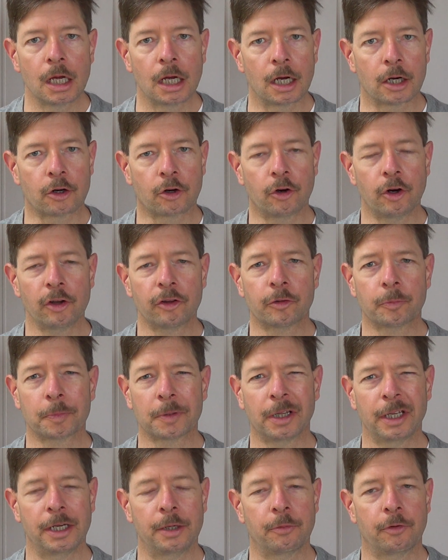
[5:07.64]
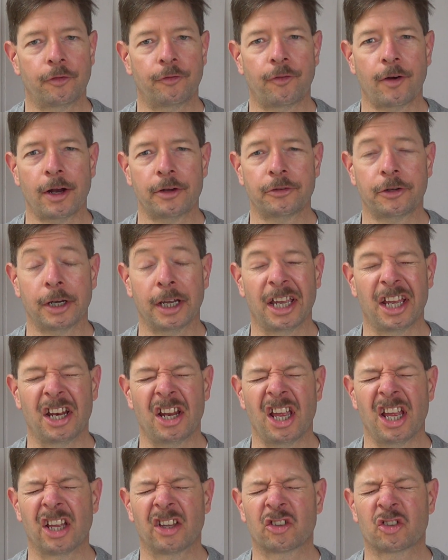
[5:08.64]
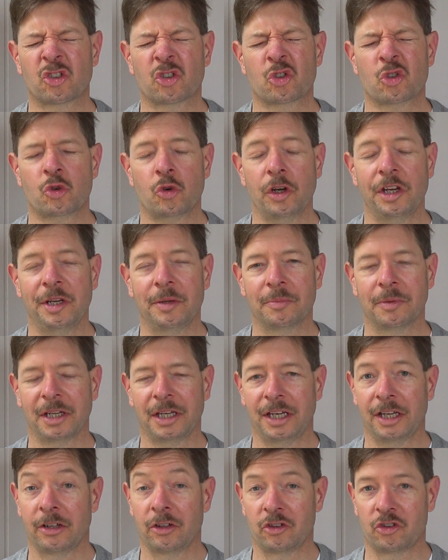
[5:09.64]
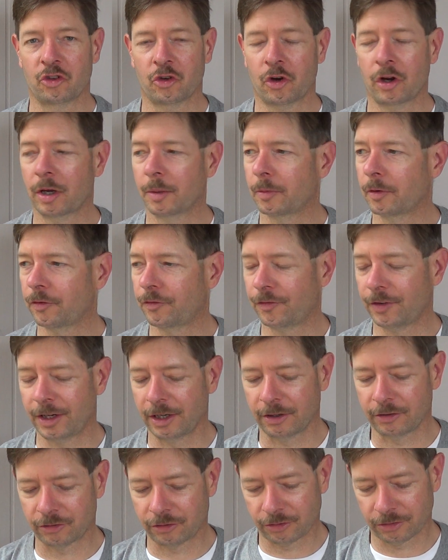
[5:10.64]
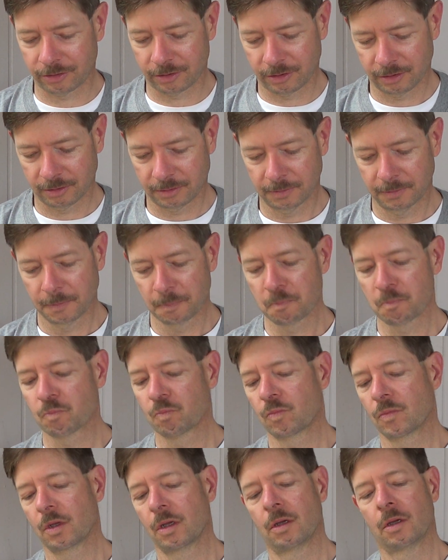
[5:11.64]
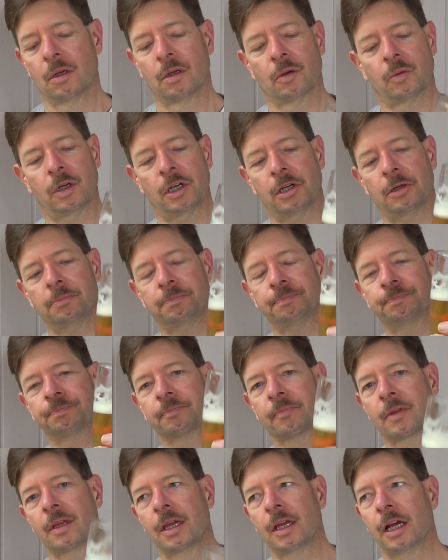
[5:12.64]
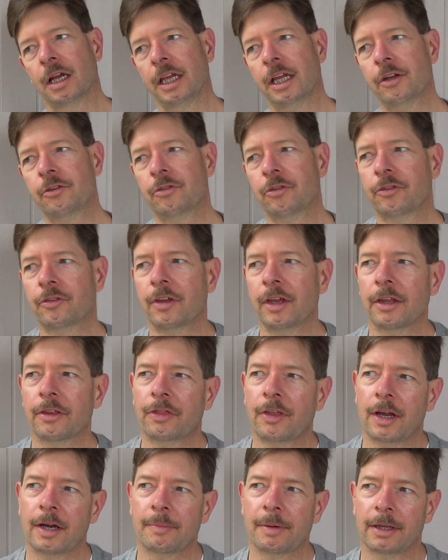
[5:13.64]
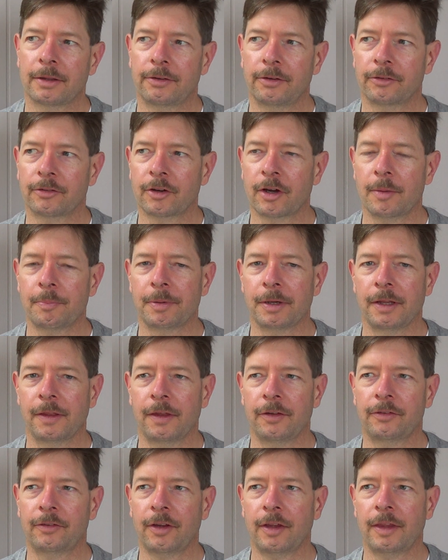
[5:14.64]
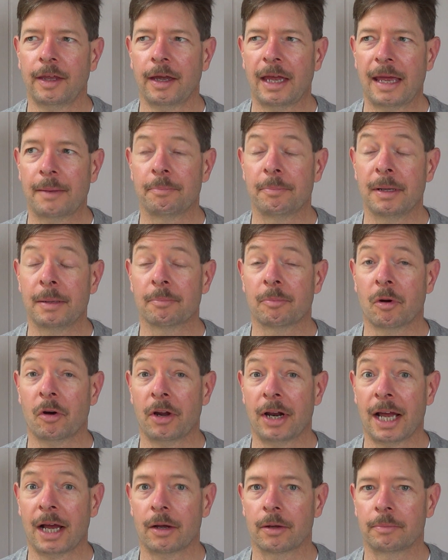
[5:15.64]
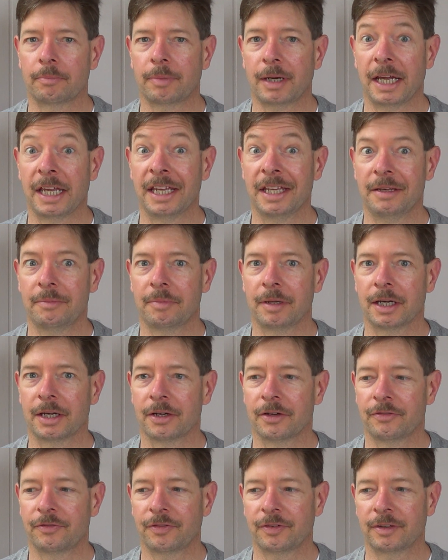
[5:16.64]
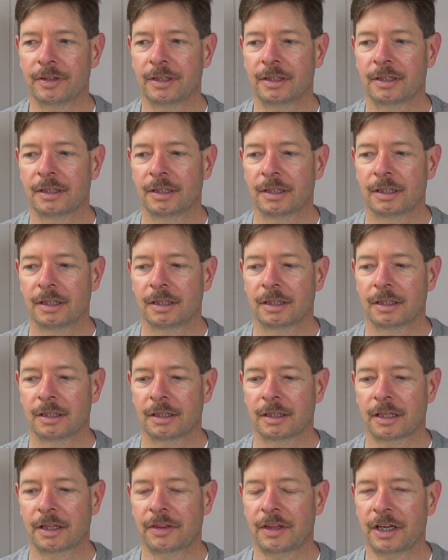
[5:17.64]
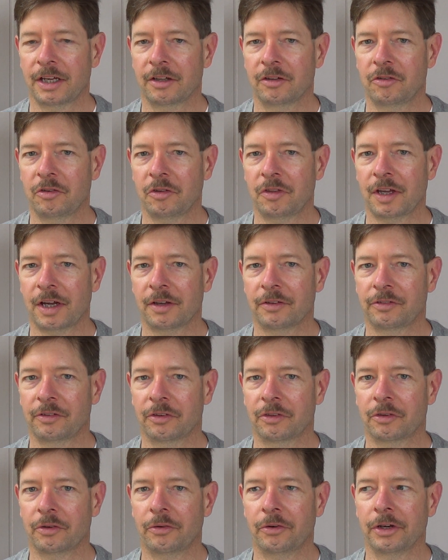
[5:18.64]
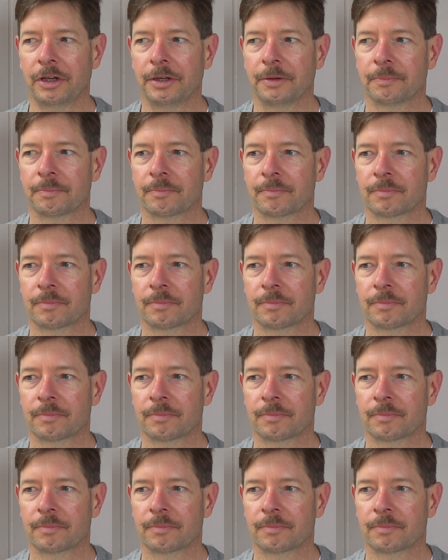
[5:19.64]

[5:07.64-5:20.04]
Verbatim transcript: A crisp, clean, refreshing, and extremely enjoyable finish. Well, interesting thing about this company, they said they had been bought out by InBev, I think in 2003.